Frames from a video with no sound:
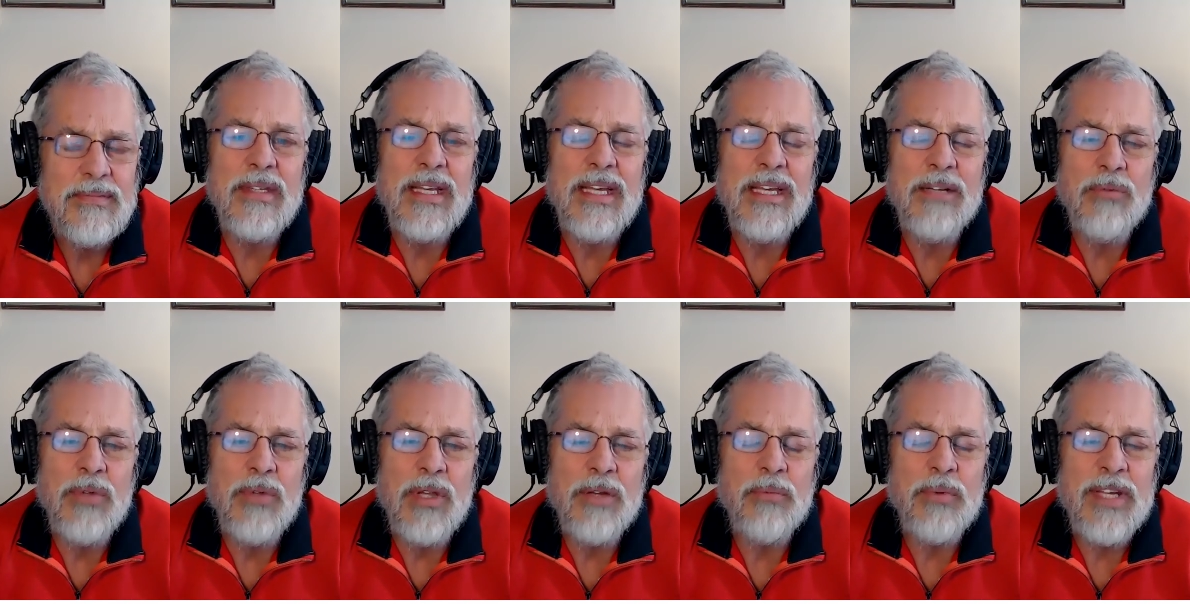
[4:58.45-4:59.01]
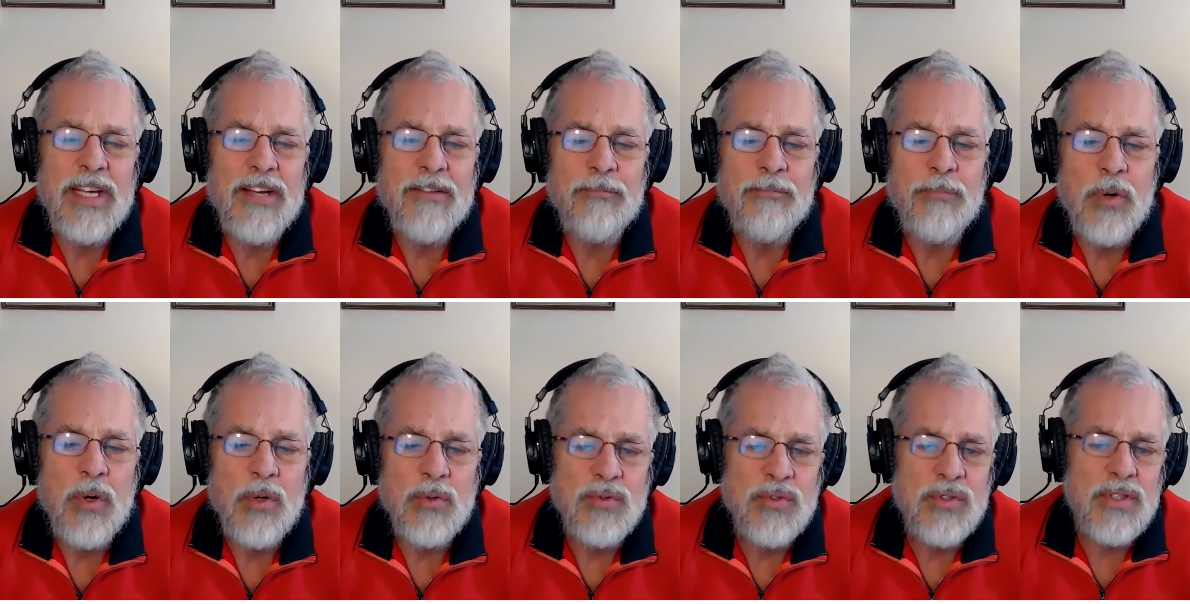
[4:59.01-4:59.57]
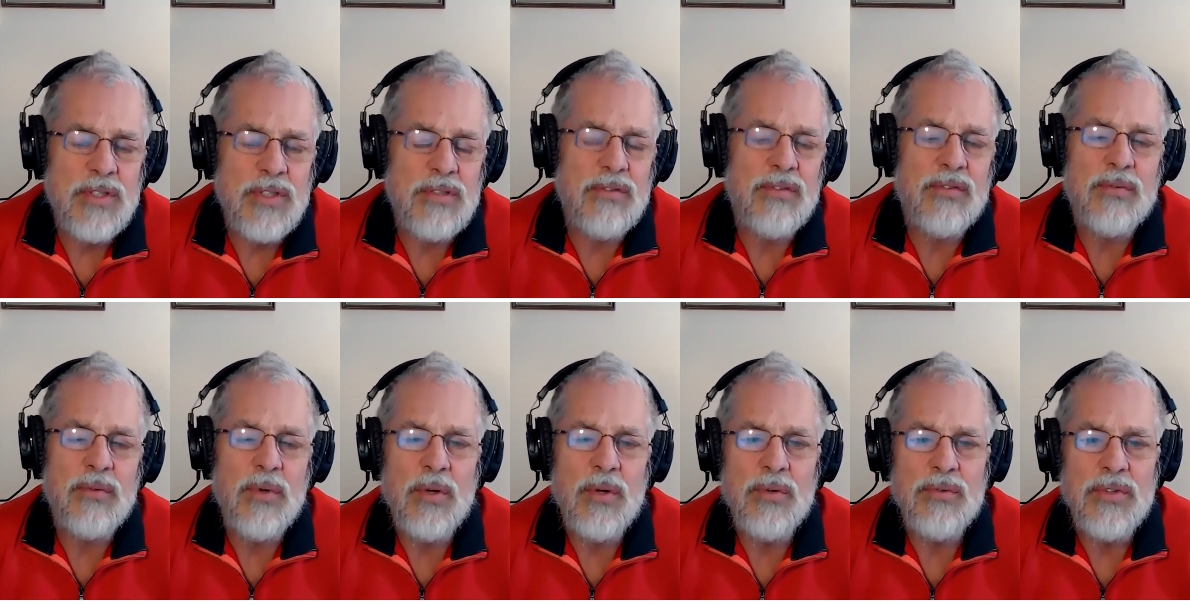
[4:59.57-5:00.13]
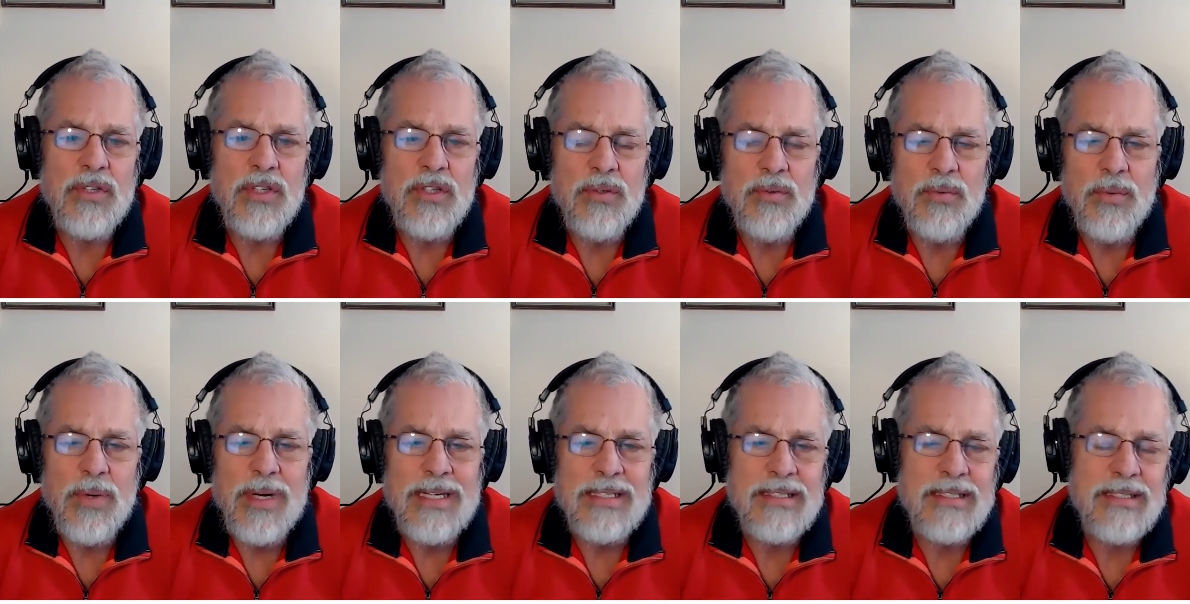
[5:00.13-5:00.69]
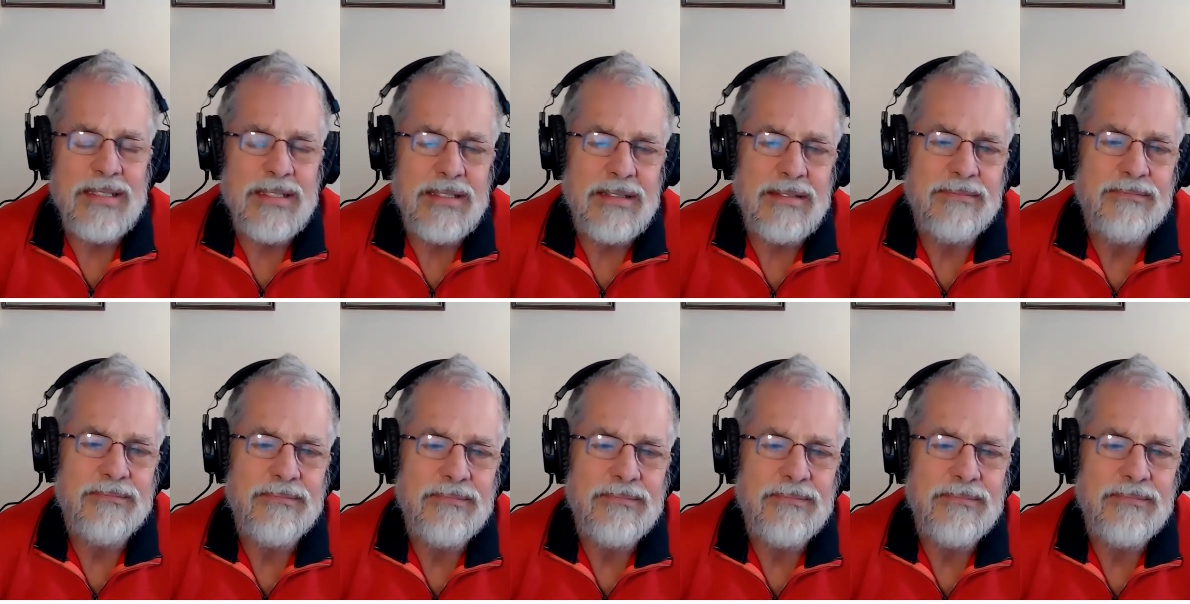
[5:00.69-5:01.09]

and that we have posted throughout the US,